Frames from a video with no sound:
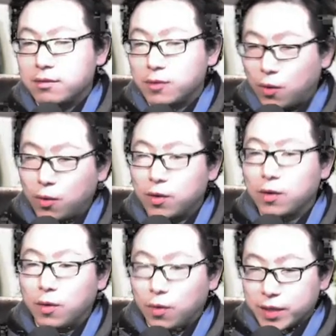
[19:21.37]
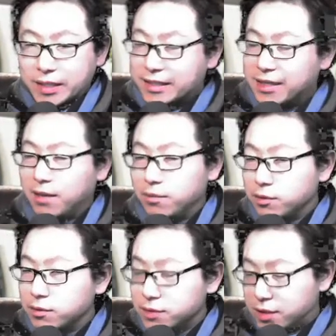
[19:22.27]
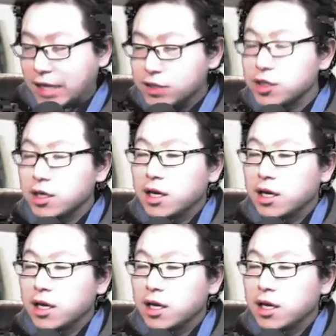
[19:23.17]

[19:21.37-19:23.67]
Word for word: talk on the same stage.